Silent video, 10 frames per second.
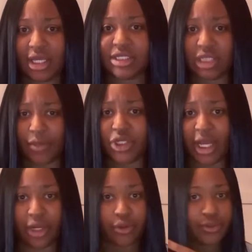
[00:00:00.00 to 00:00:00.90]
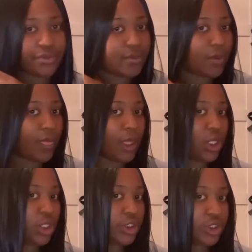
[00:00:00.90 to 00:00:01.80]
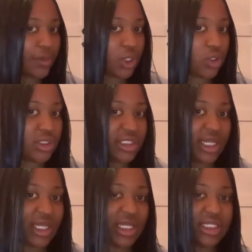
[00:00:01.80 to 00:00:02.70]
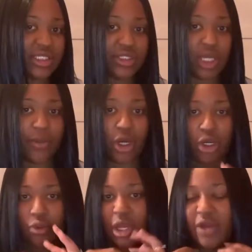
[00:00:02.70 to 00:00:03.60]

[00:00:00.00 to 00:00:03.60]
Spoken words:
summer now, so because it is summer,